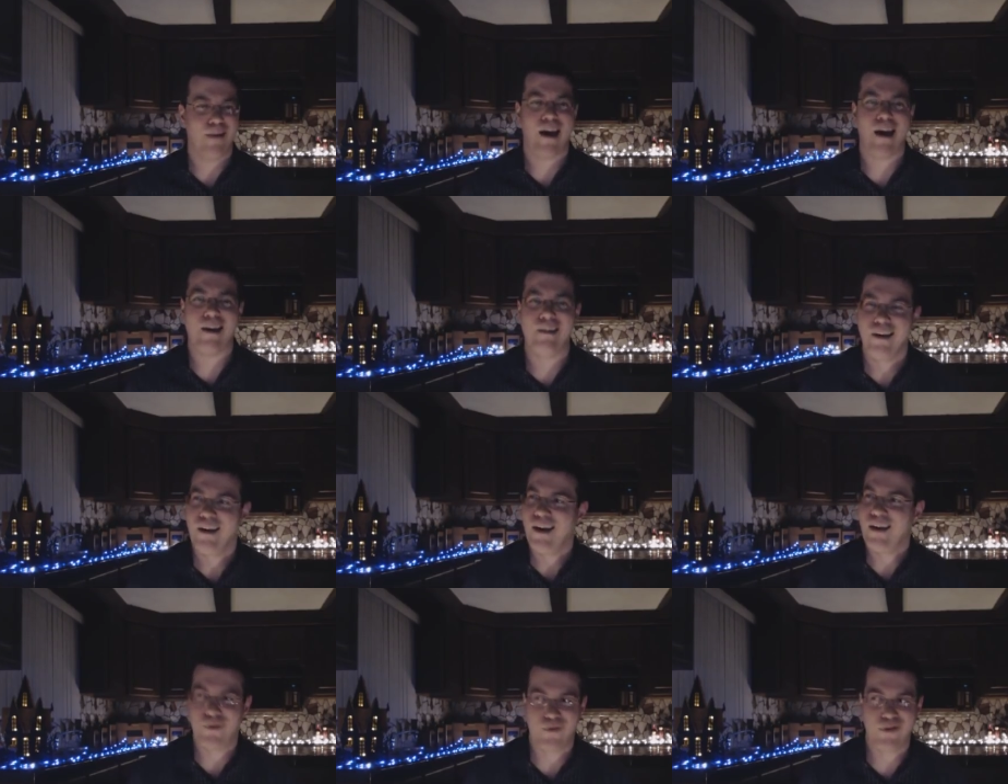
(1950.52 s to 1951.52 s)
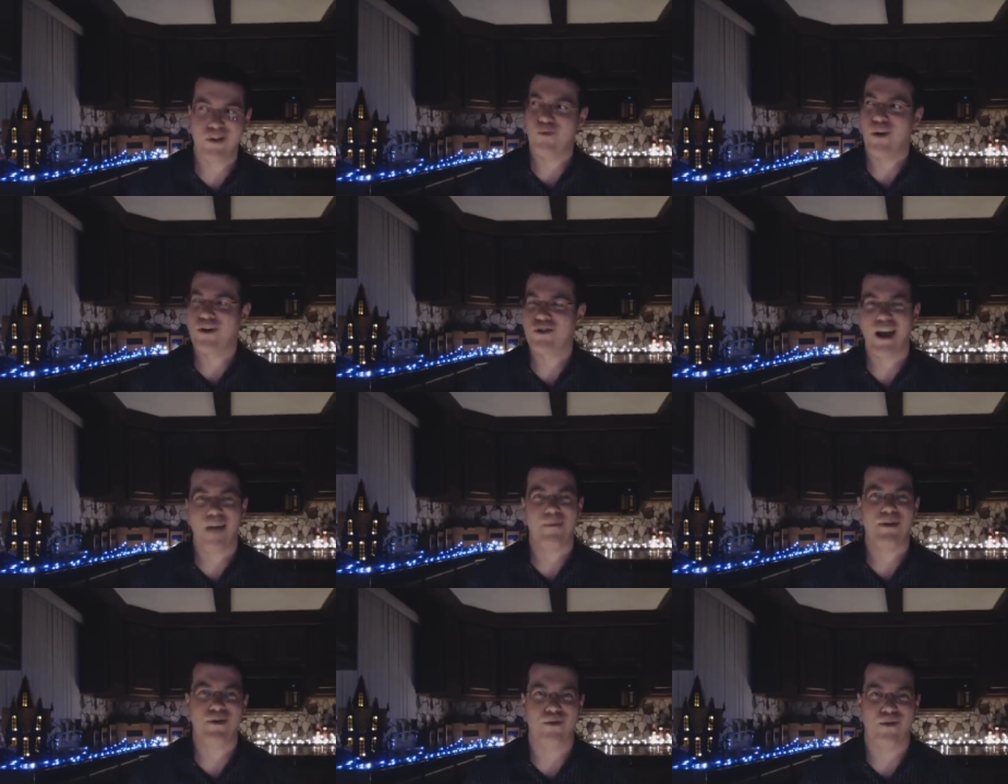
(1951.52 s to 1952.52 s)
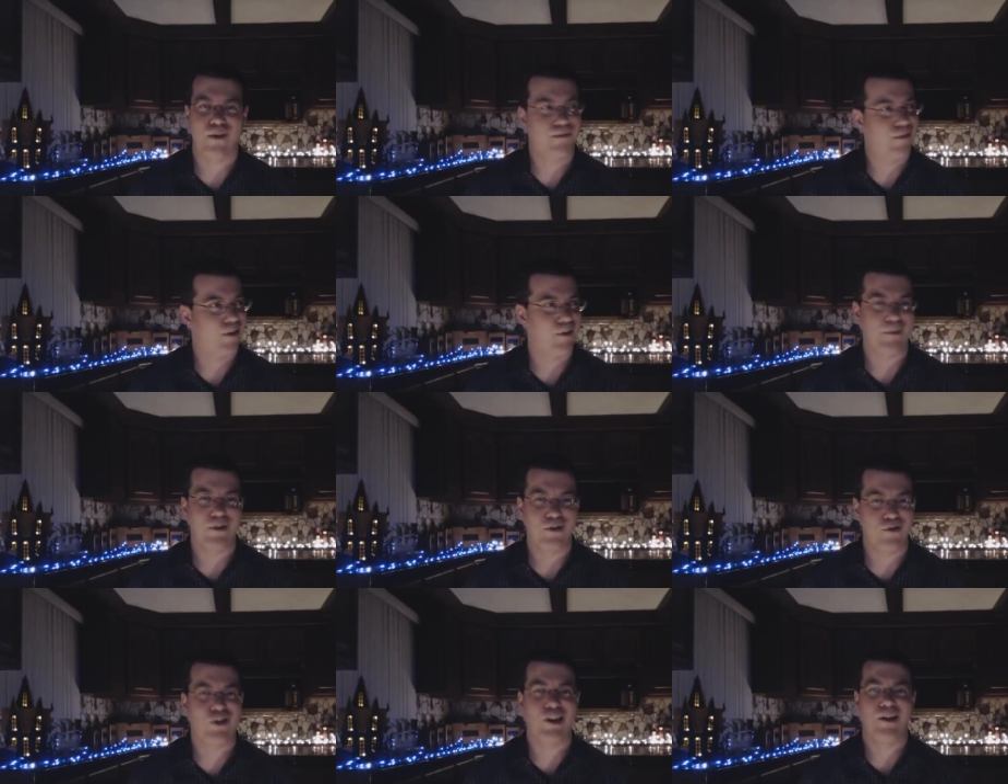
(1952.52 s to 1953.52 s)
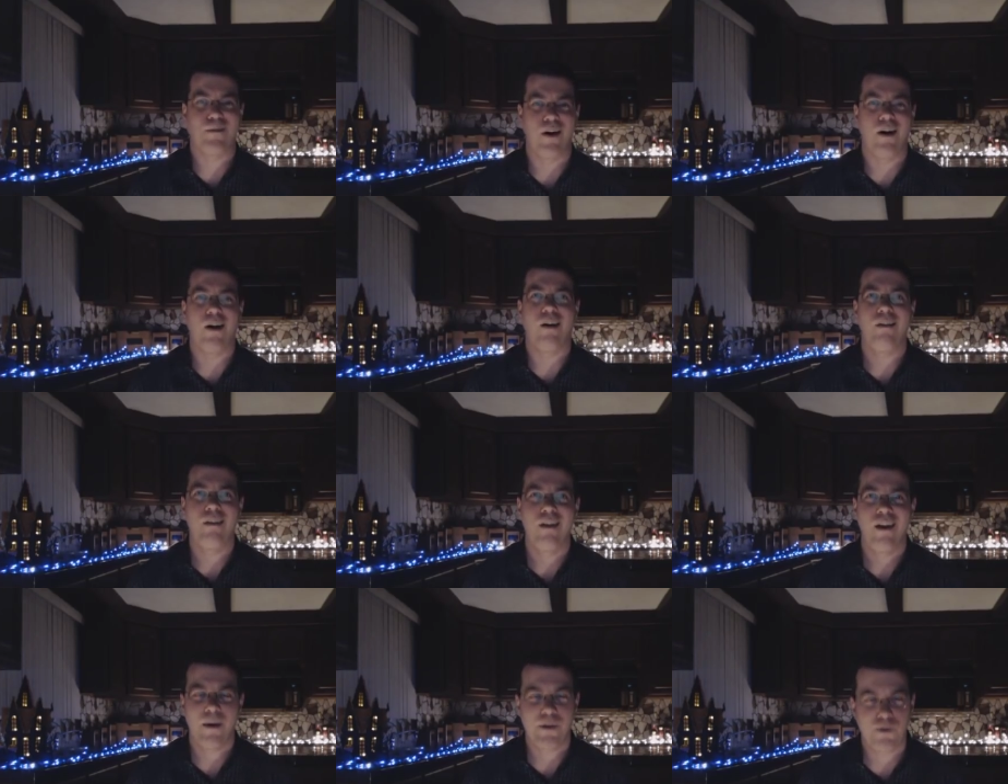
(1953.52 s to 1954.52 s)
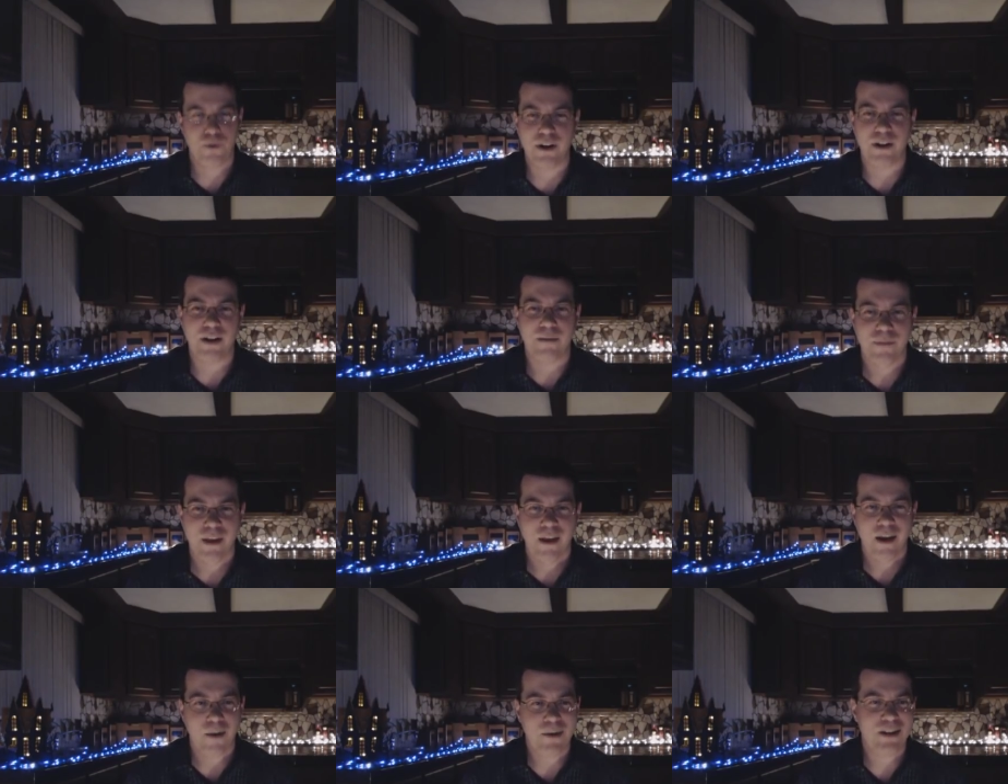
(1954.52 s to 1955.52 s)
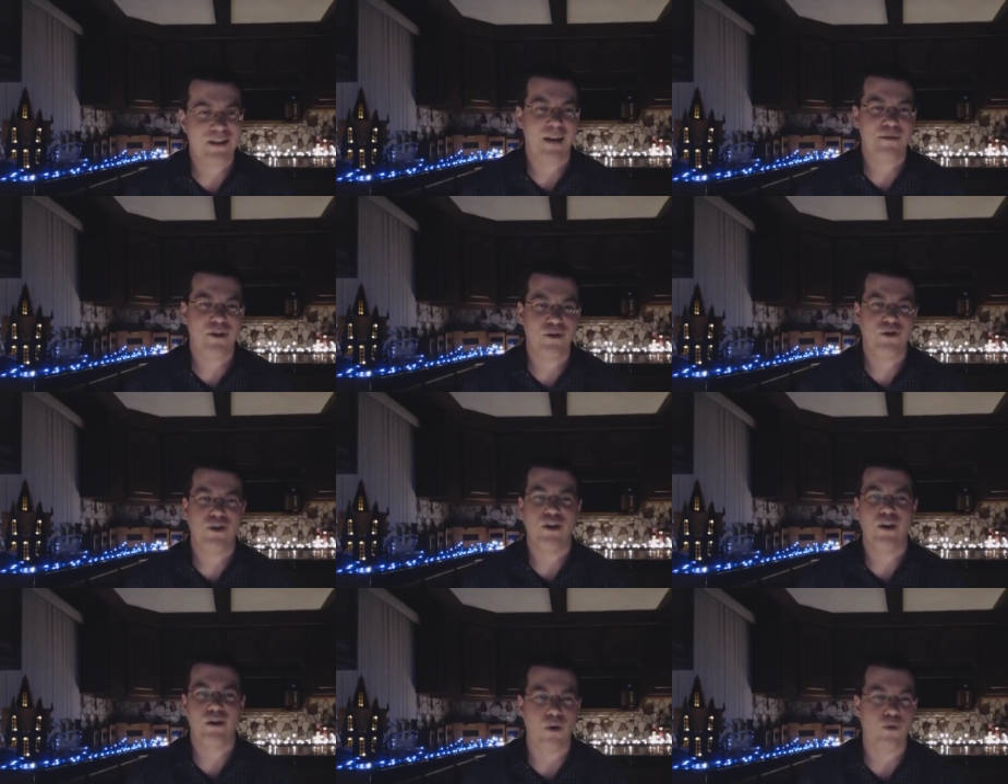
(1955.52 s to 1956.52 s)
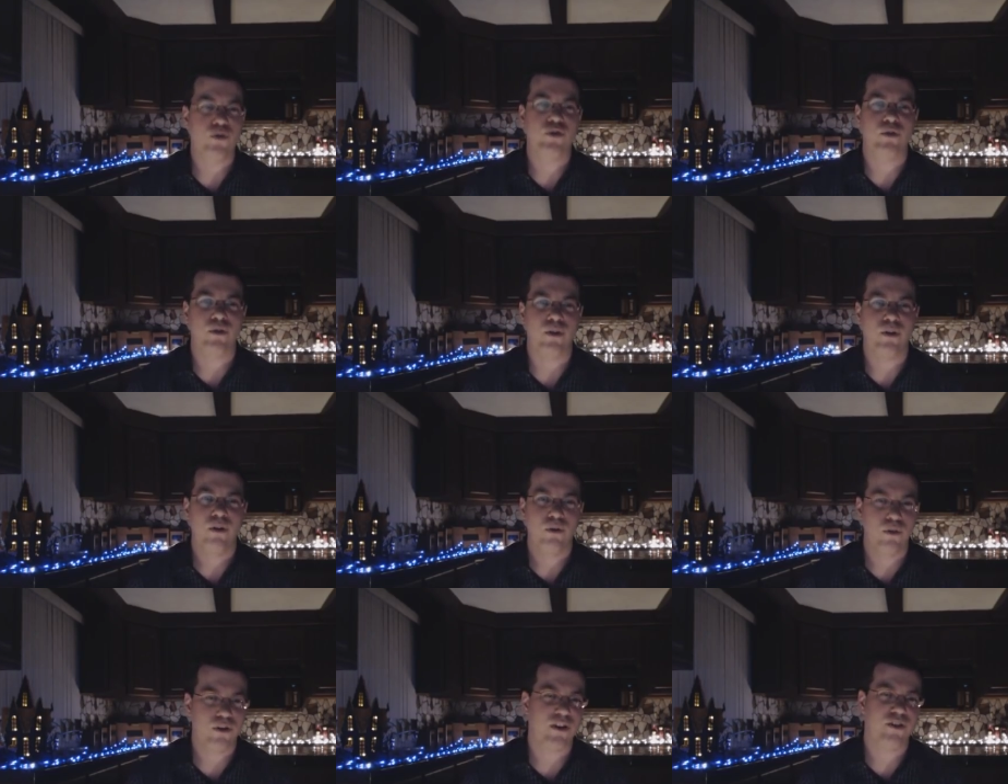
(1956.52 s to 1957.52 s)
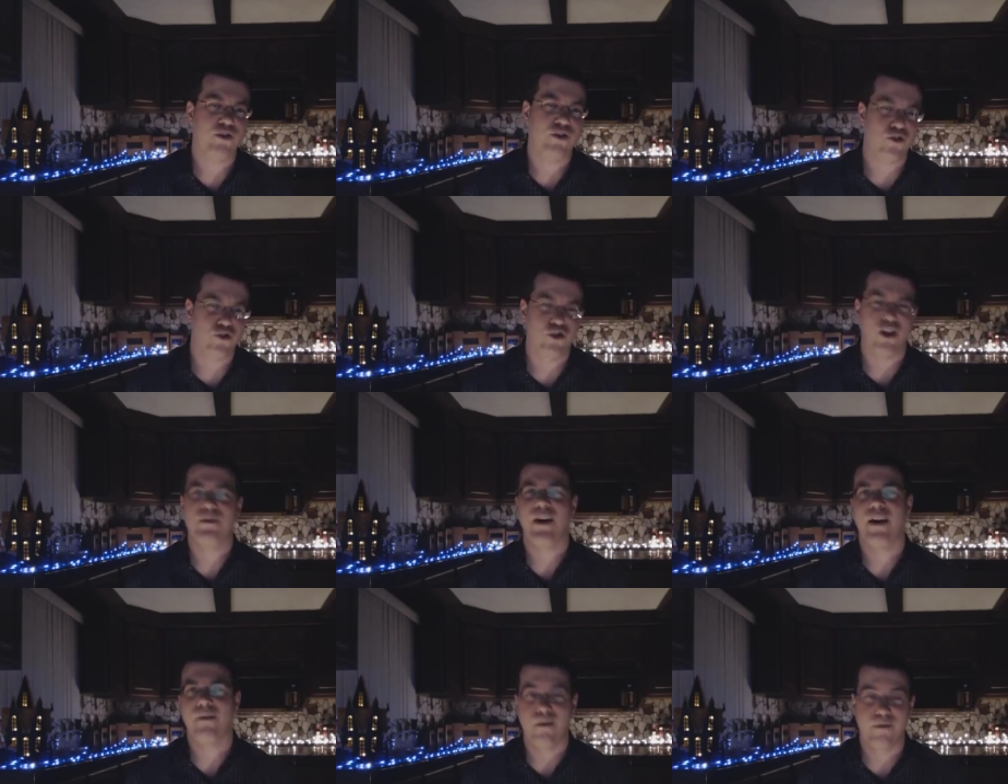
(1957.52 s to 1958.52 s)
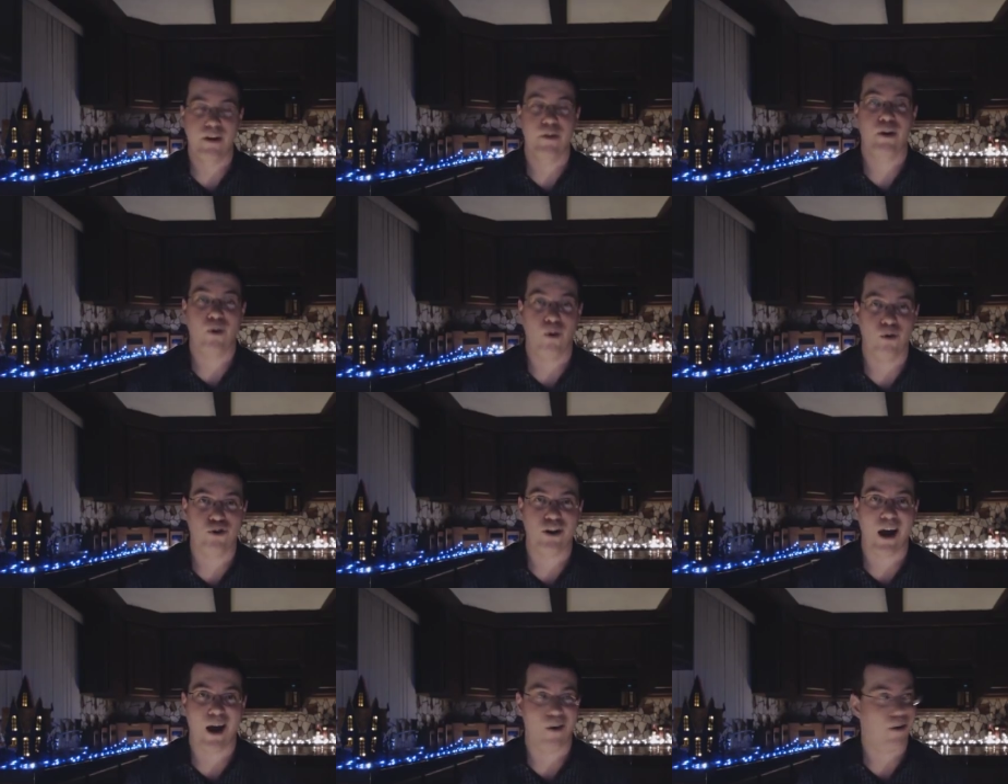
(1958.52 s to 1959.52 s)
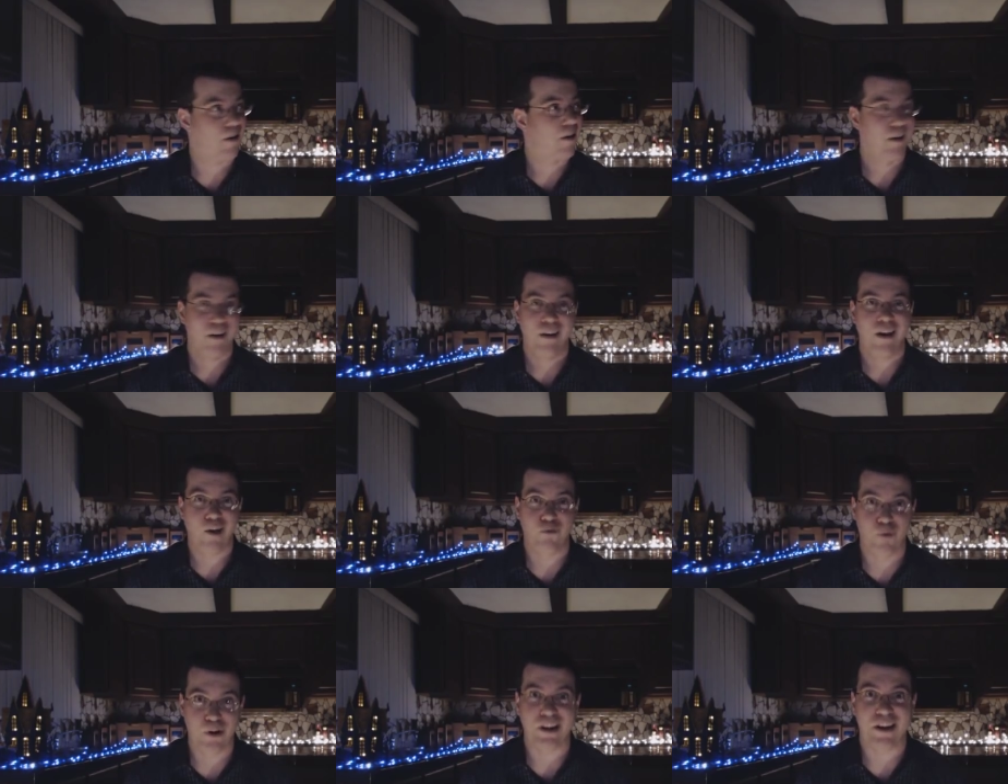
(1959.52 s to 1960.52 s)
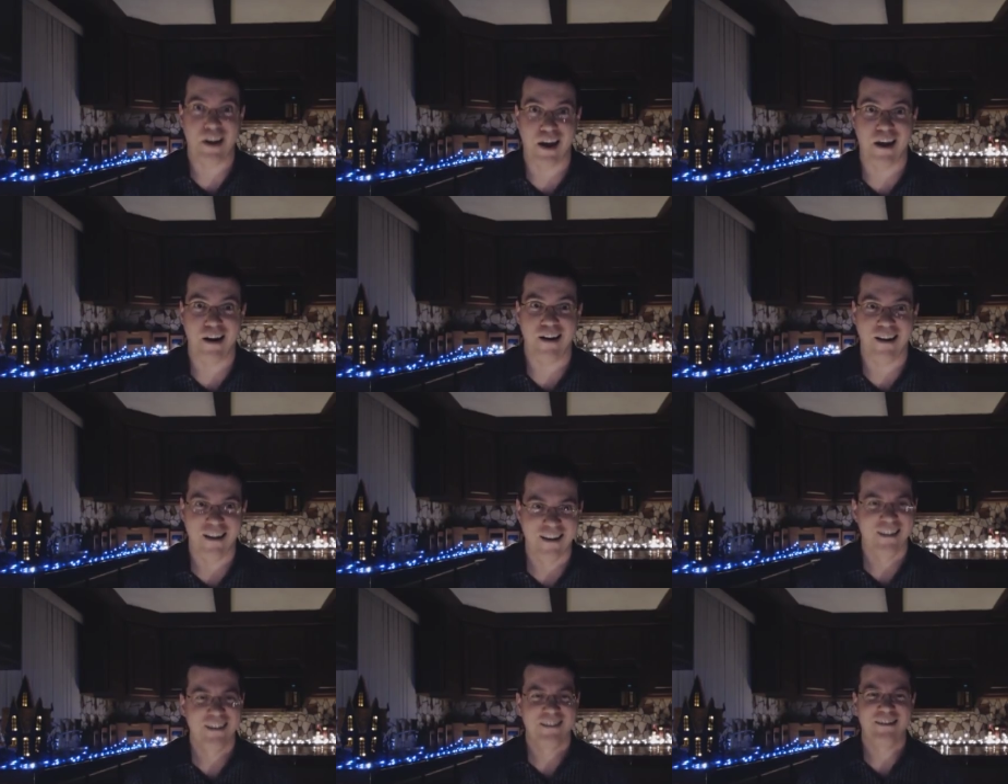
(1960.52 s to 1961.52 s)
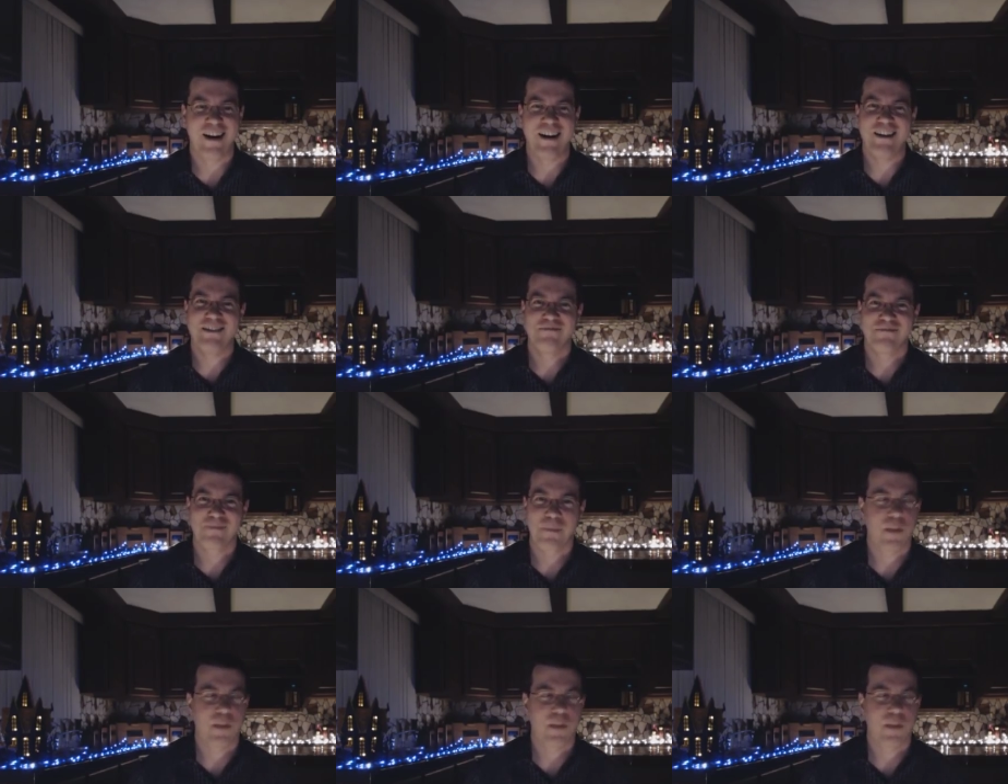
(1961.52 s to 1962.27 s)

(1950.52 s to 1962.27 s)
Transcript: man, if you've seen one Japanese horror film, I mean, you've seen them all. I mean, really, how many times can you see a ghost girl who looks like she just jumped out of a very cold shower and really care, right?